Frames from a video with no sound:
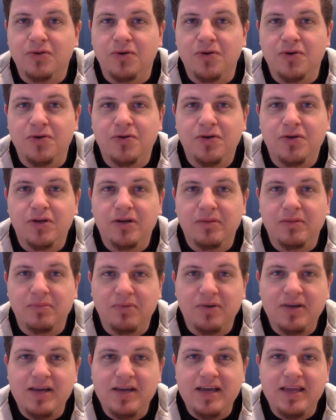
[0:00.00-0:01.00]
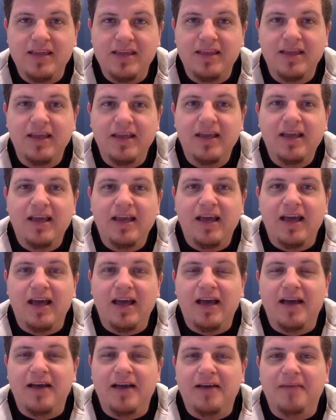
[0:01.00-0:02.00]
or you couldn't breathe
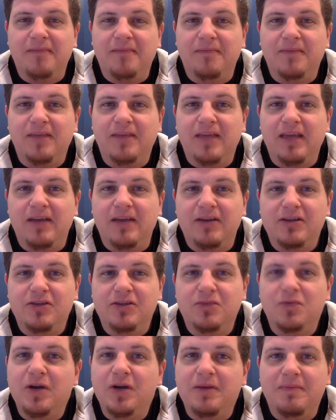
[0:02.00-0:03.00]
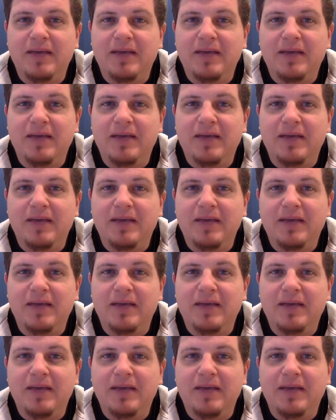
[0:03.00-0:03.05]
um, it just wouldn't